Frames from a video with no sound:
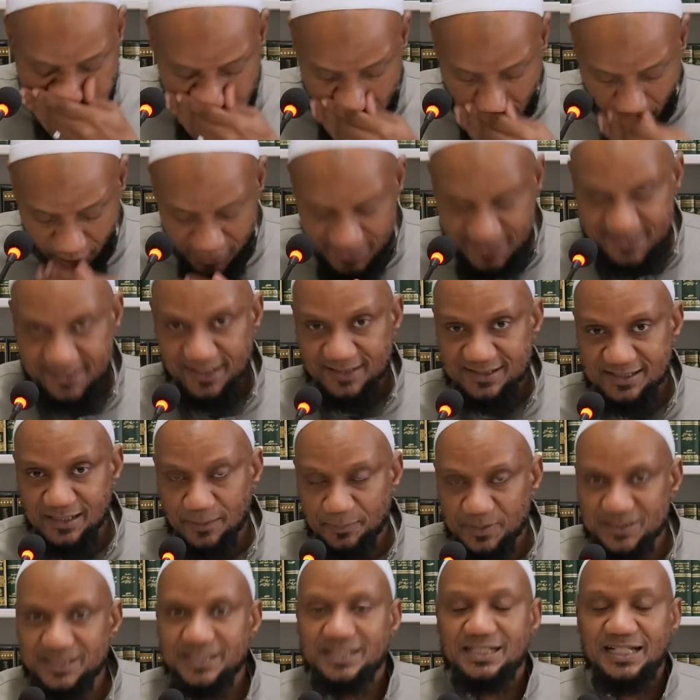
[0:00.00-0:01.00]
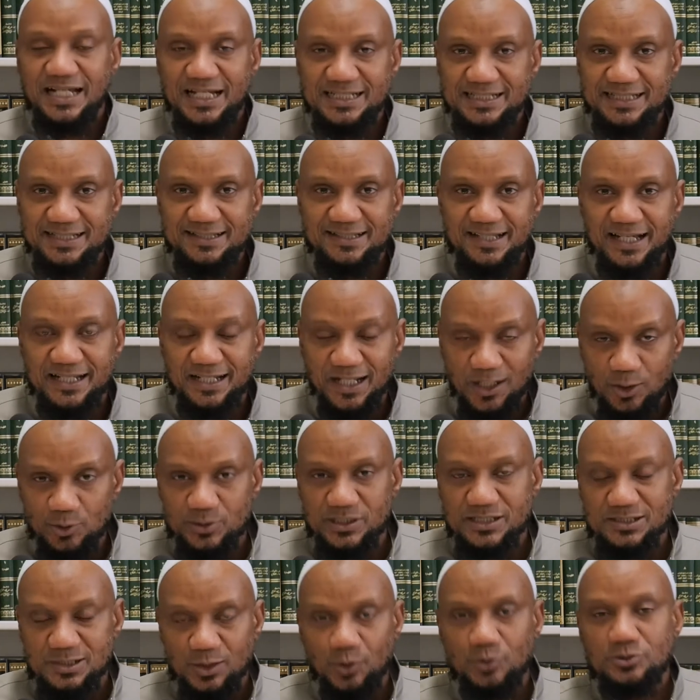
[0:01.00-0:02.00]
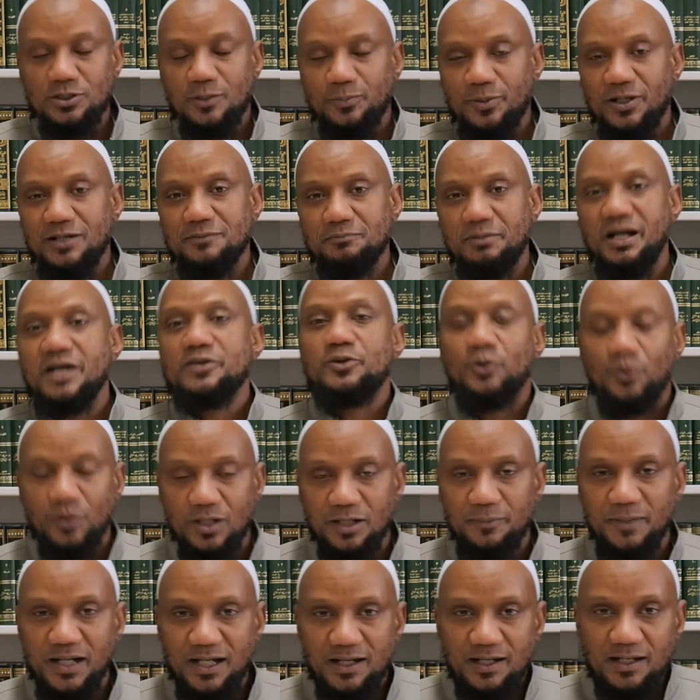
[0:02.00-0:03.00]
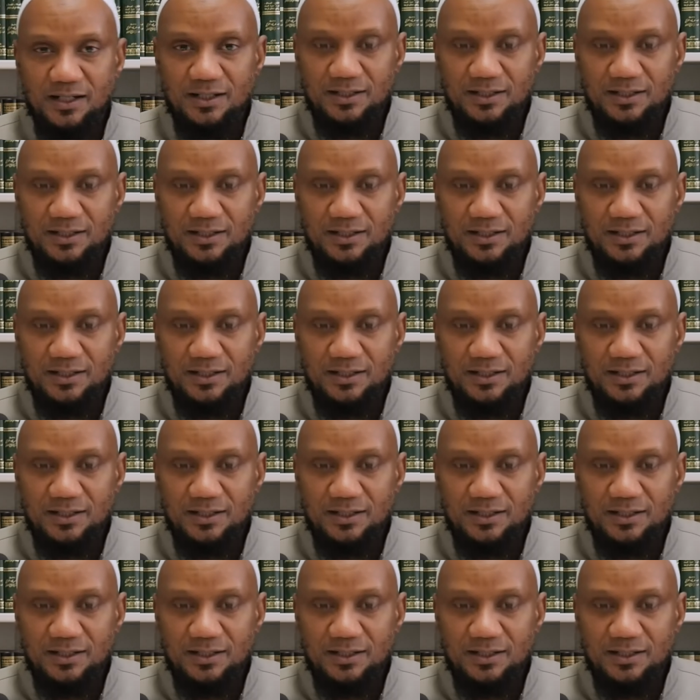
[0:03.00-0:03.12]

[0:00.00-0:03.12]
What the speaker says: or discussing a particular hadith and how it is looked upon by the ulama.